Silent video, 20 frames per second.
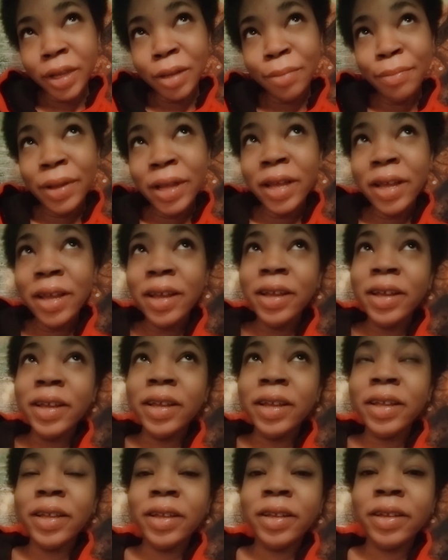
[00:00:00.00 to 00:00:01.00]
But
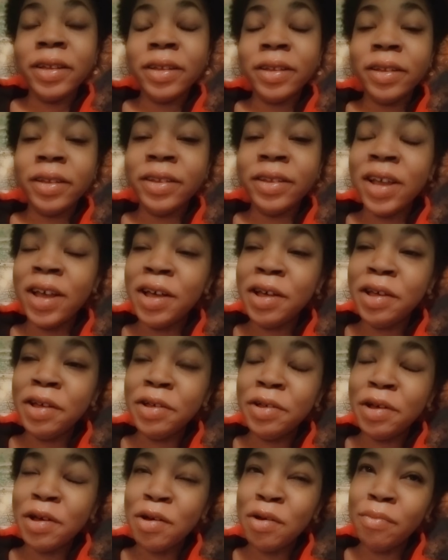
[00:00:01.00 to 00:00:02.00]

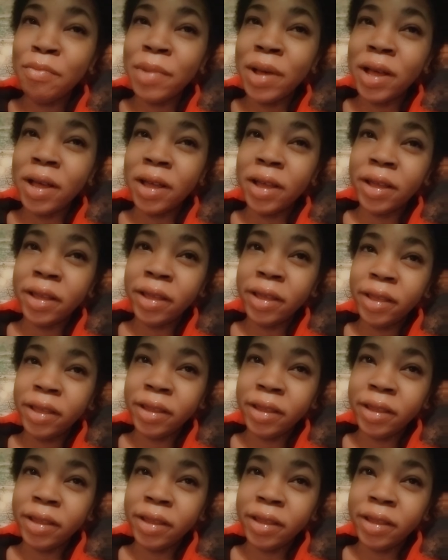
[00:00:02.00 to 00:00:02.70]
y'all, on my